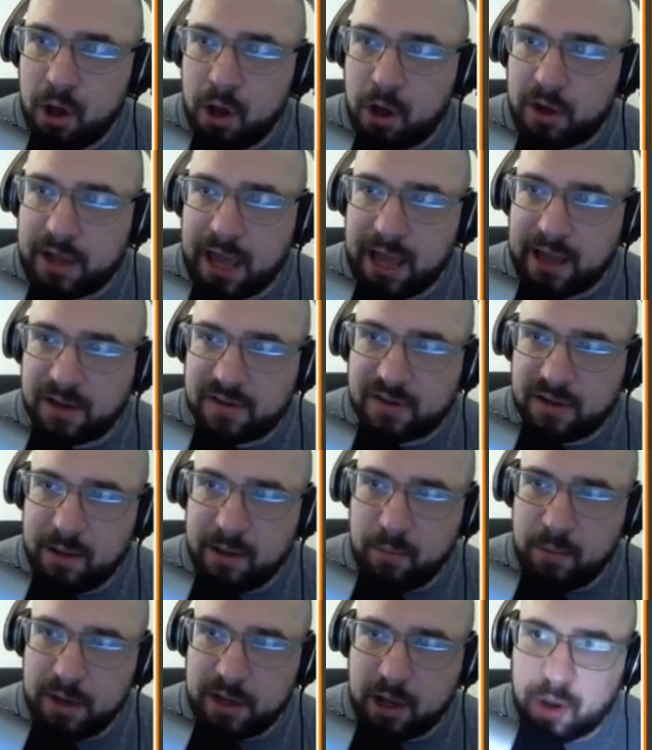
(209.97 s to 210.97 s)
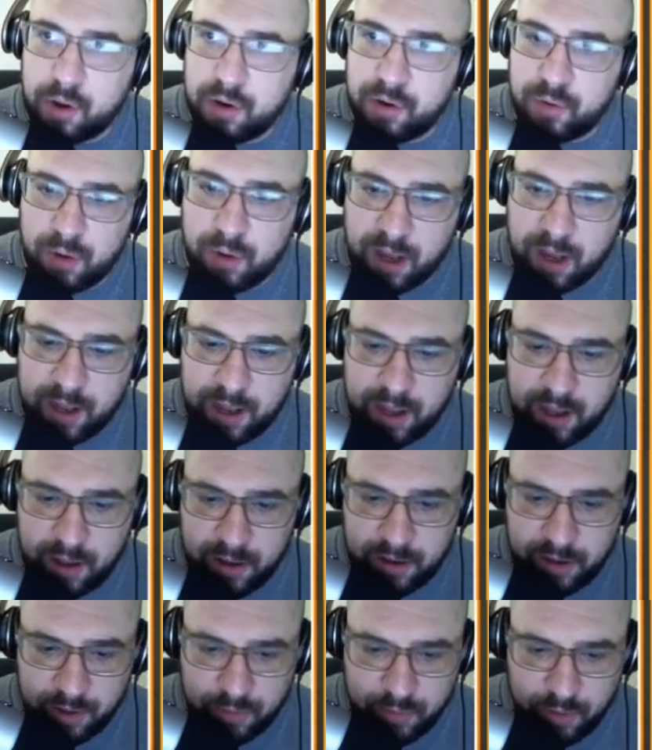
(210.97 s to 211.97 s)
So
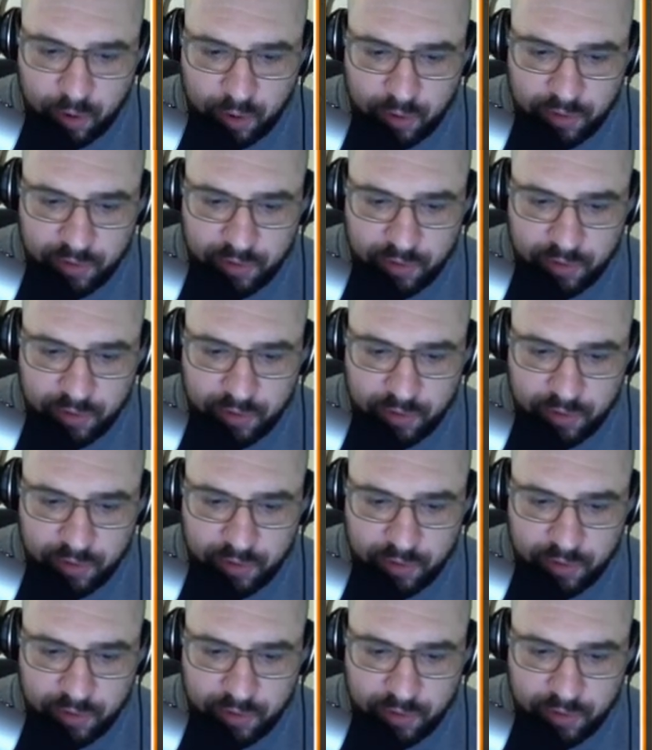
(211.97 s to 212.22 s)
as